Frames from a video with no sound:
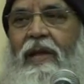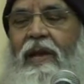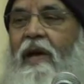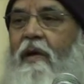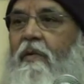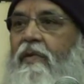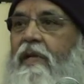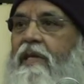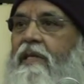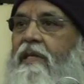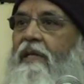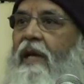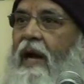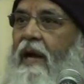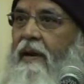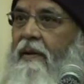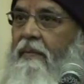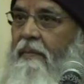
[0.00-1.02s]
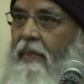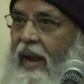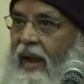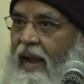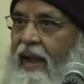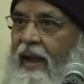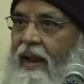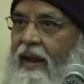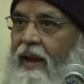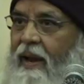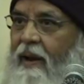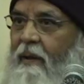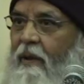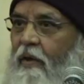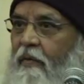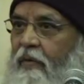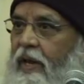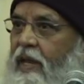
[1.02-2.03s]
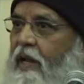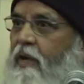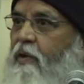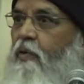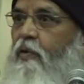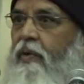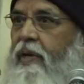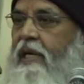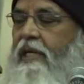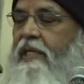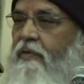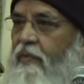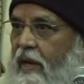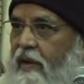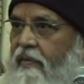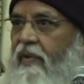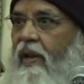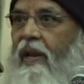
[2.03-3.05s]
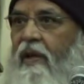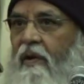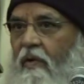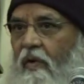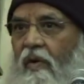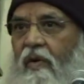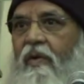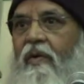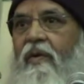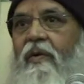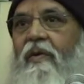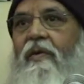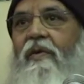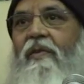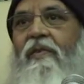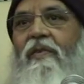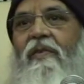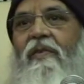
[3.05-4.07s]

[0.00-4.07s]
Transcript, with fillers: Now, this young man with the two kids, where will he go?